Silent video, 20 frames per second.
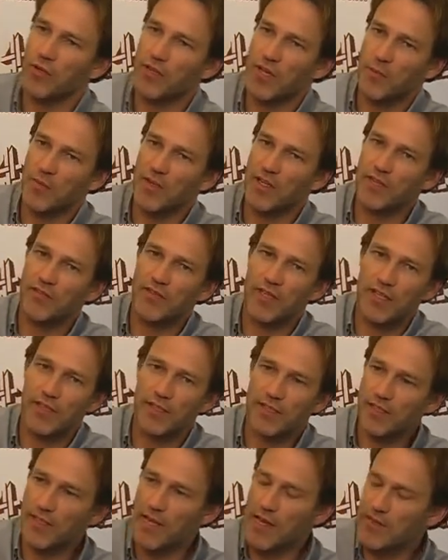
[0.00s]
what they believed
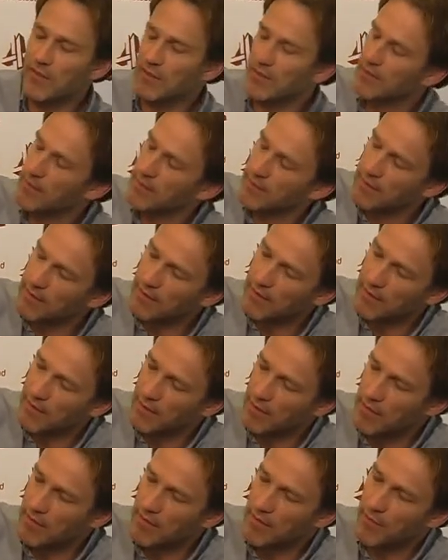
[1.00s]
in the South, and
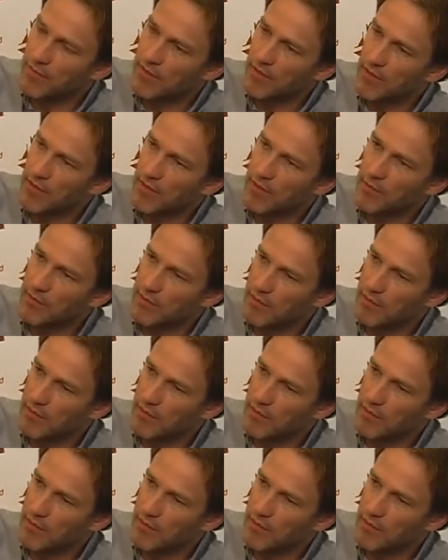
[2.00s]
you know, it was a